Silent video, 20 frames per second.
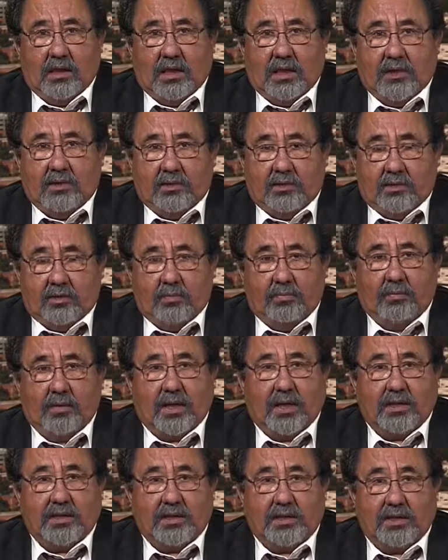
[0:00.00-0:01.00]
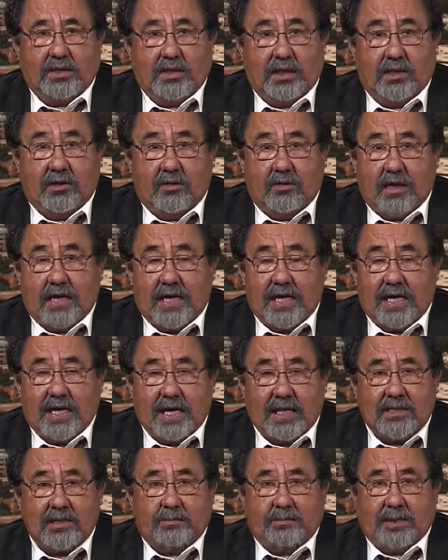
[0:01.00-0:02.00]
and you do process, and you want
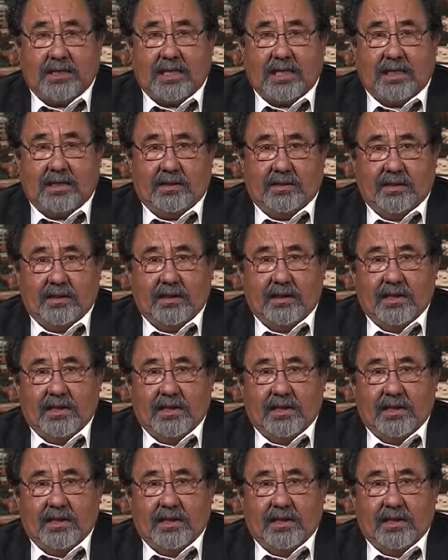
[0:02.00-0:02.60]
to expedite,